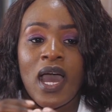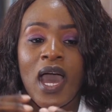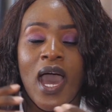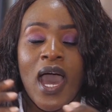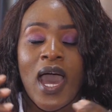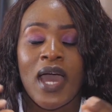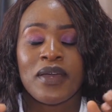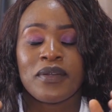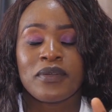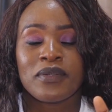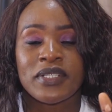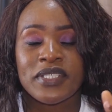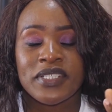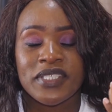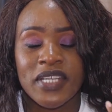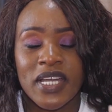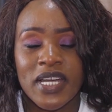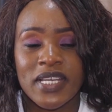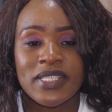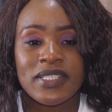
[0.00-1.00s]
I will
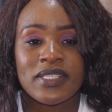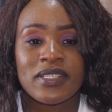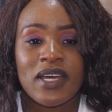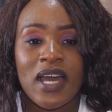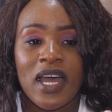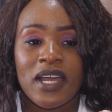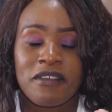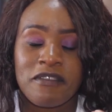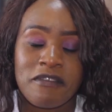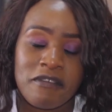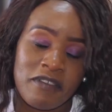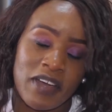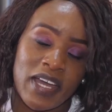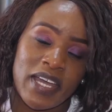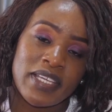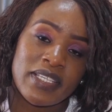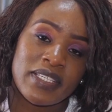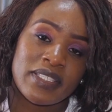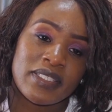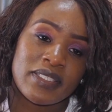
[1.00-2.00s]
just
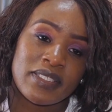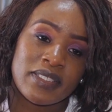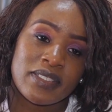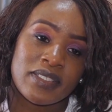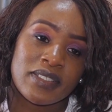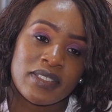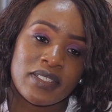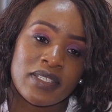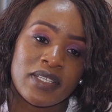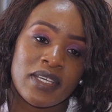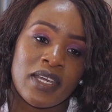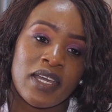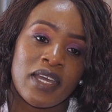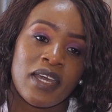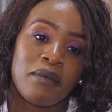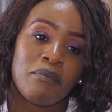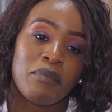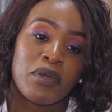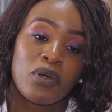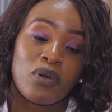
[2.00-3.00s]
advise,
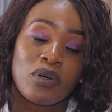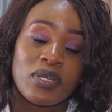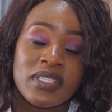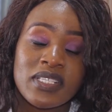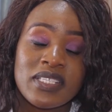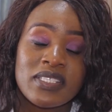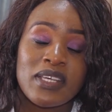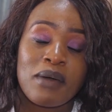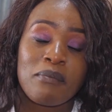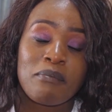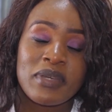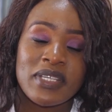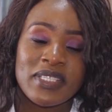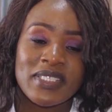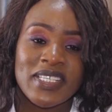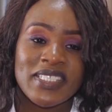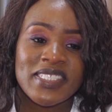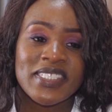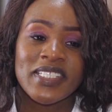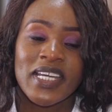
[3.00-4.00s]
because this is a
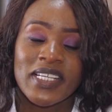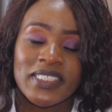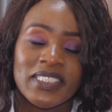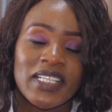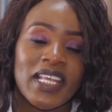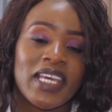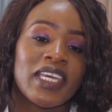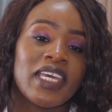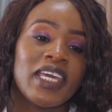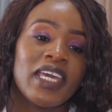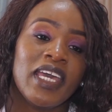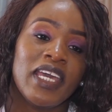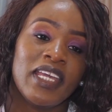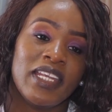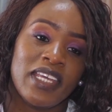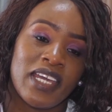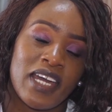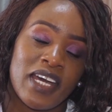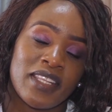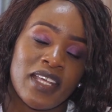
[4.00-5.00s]
business just like
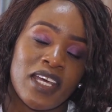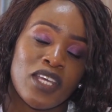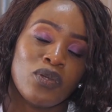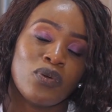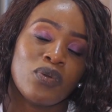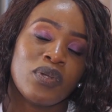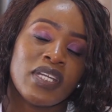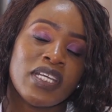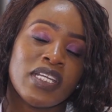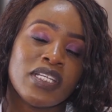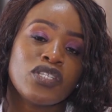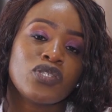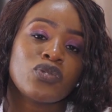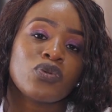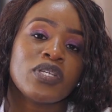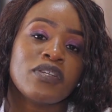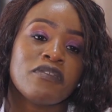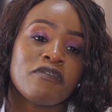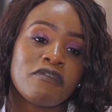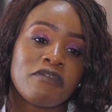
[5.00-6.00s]
any other, you need to
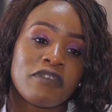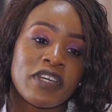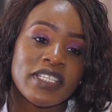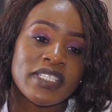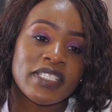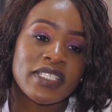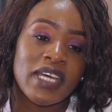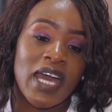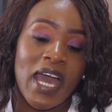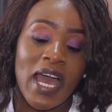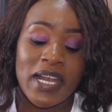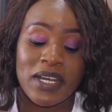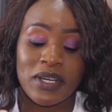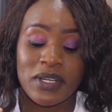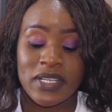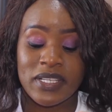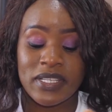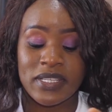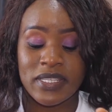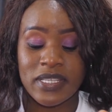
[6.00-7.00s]
invest. And
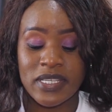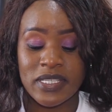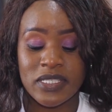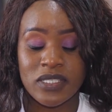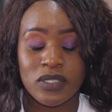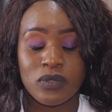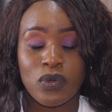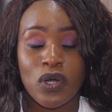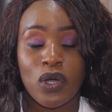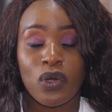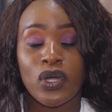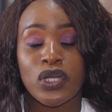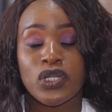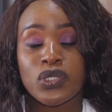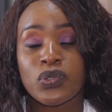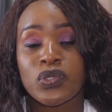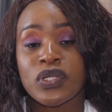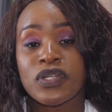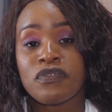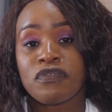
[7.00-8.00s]
in this, we are going
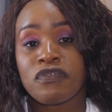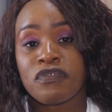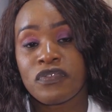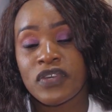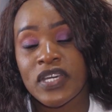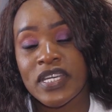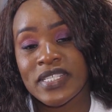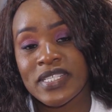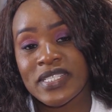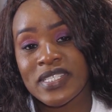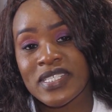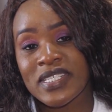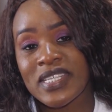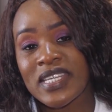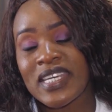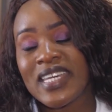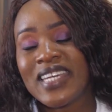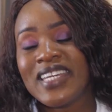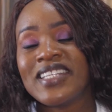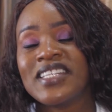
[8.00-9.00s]
to invest
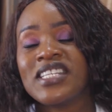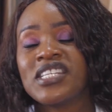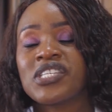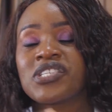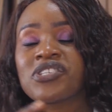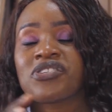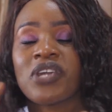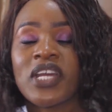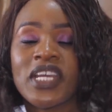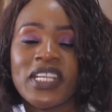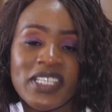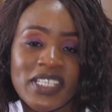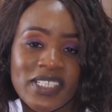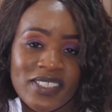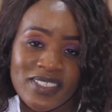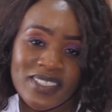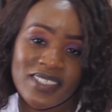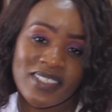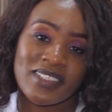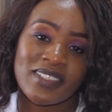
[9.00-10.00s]
in
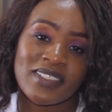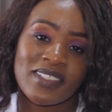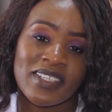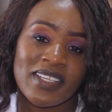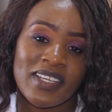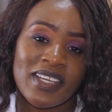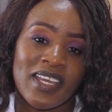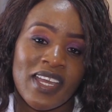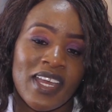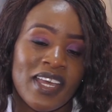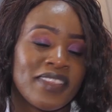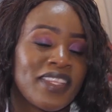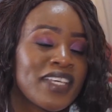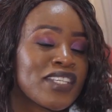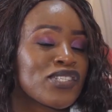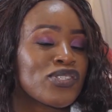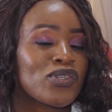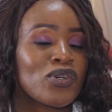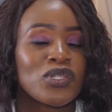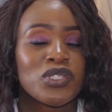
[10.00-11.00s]
trainings.
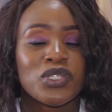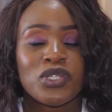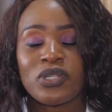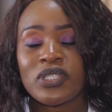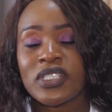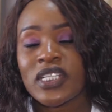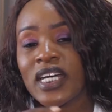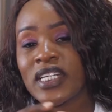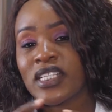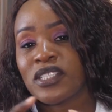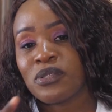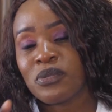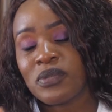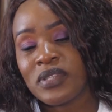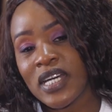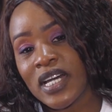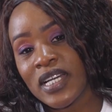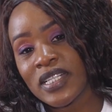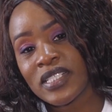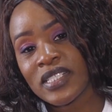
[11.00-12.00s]
There's no shortcut to
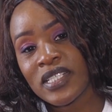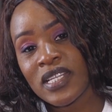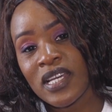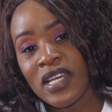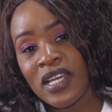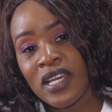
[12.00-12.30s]
that.